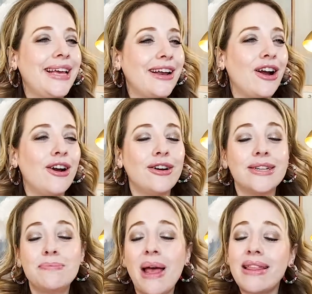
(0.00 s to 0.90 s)
get our
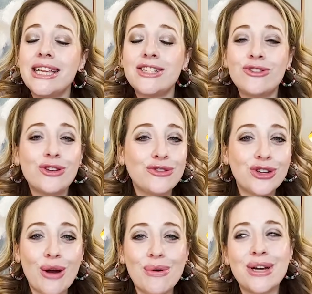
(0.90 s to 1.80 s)
bellies full of
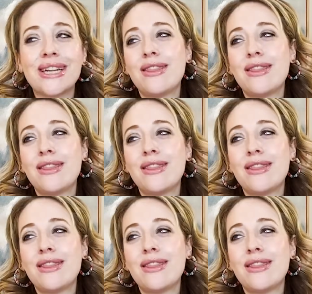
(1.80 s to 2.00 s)
strawberries,